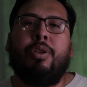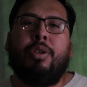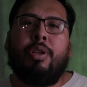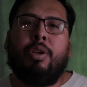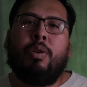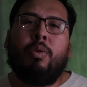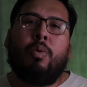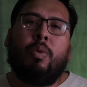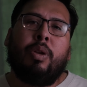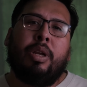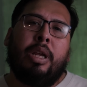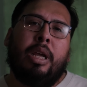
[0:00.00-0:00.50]
The
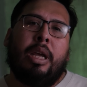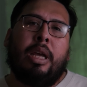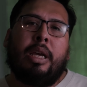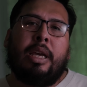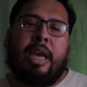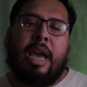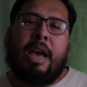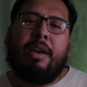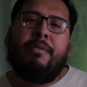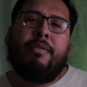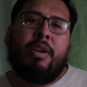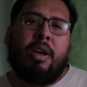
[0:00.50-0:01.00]
only
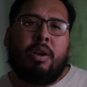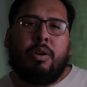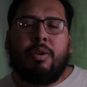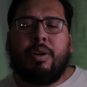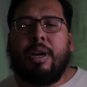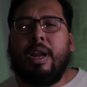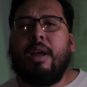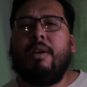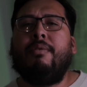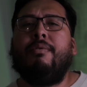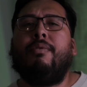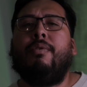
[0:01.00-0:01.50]
caveat or
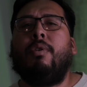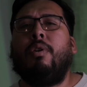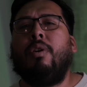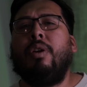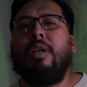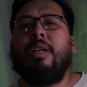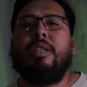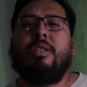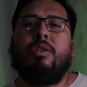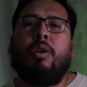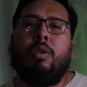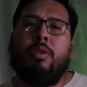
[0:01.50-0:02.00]
downfall
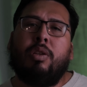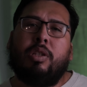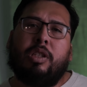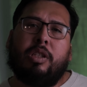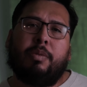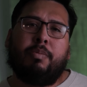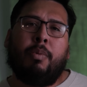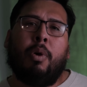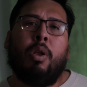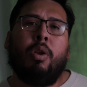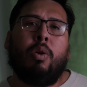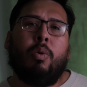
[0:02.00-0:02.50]
is on the
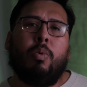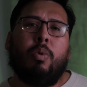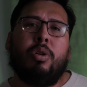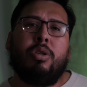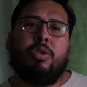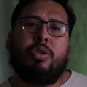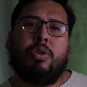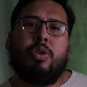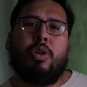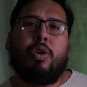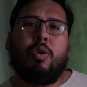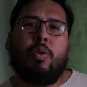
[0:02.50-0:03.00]
smaller
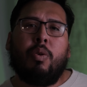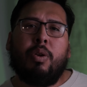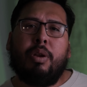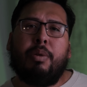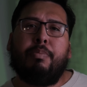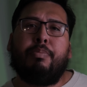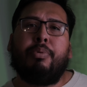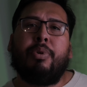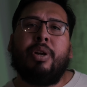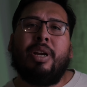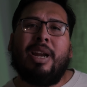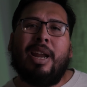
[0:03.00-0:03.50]
ones you can only
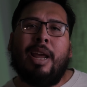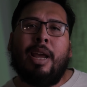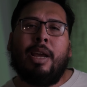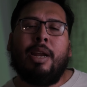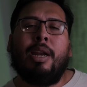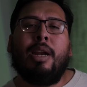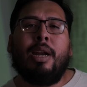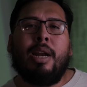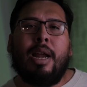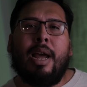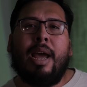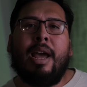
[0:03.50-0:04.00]
print
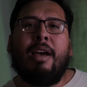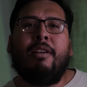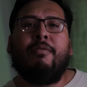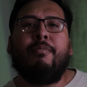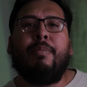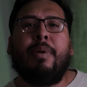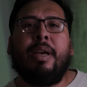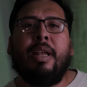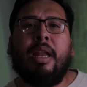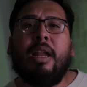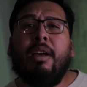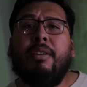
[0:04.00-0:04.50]
8.5
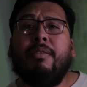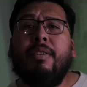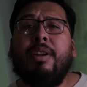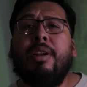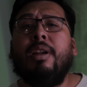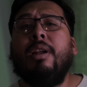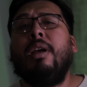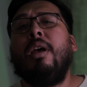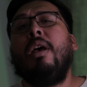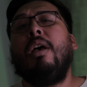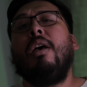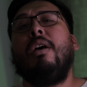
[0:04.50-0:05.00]
by
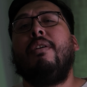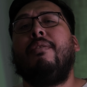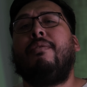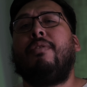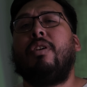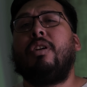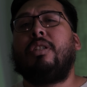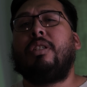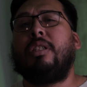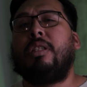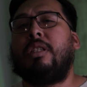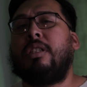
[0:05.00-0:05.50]
11
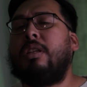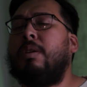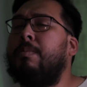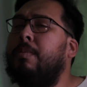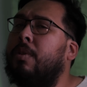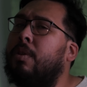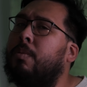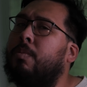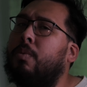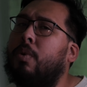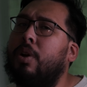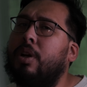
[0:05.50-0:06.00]
versus some
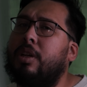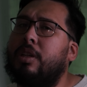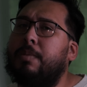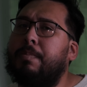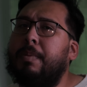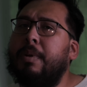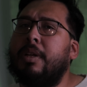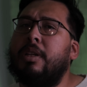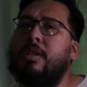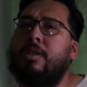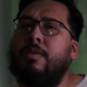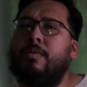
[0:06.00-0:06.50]
of the more
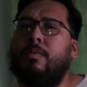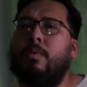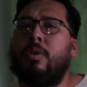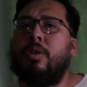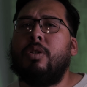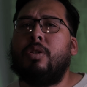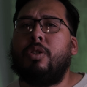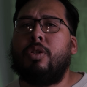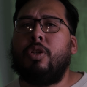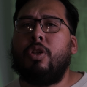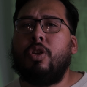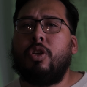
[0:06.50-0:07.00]
expensive
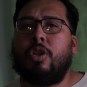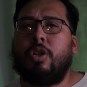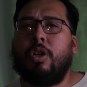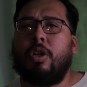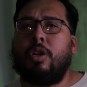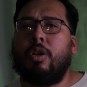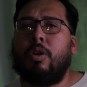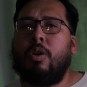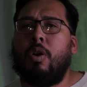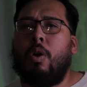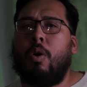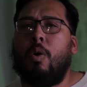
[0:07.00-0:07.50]
ones you
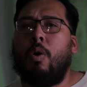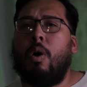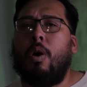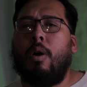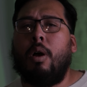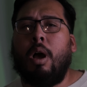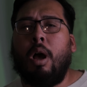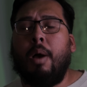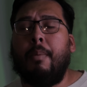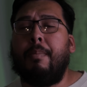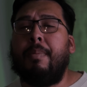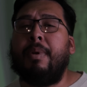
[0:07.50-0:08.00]
could go
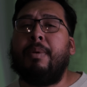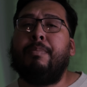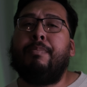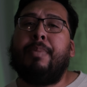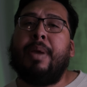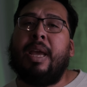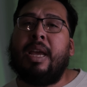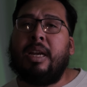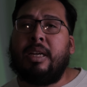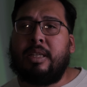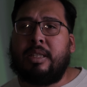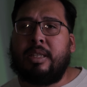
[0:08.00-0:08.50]
up in
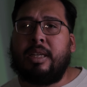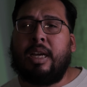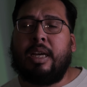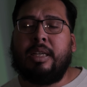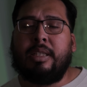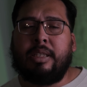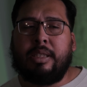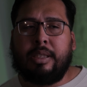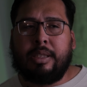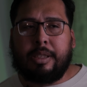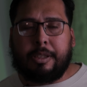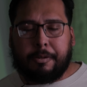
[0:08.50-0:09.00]
page
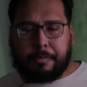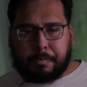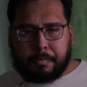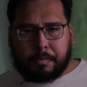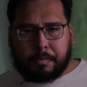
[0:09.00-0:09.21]
sizes.